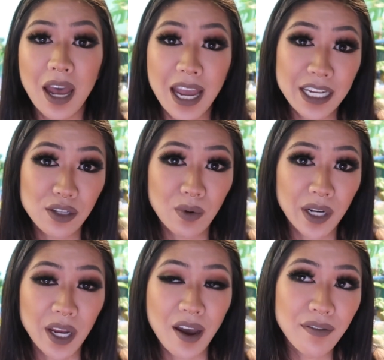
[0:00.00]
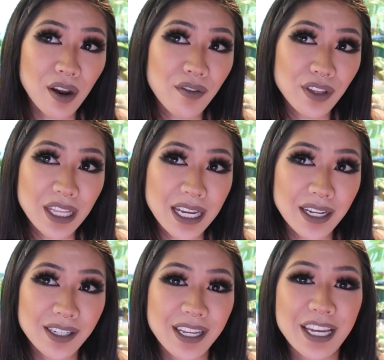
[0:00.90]
I just want to cover
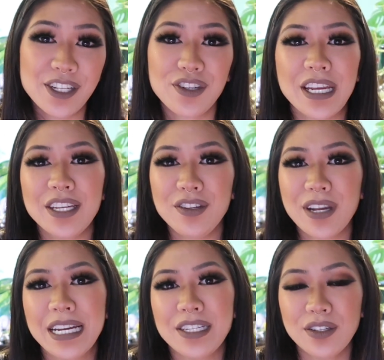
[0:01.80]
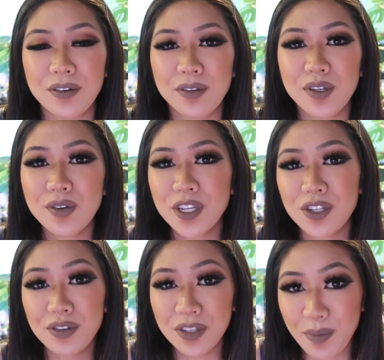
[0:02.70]
everything to educate you guys so you can
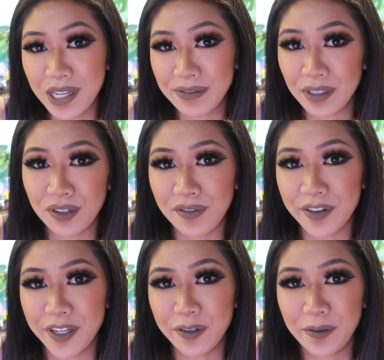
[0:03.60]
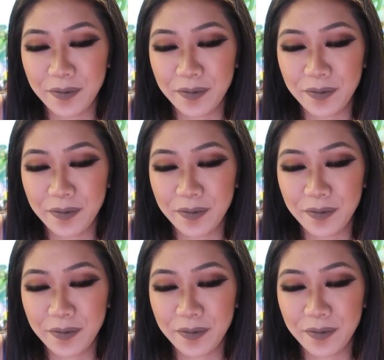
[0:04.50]
choose the best filter for you.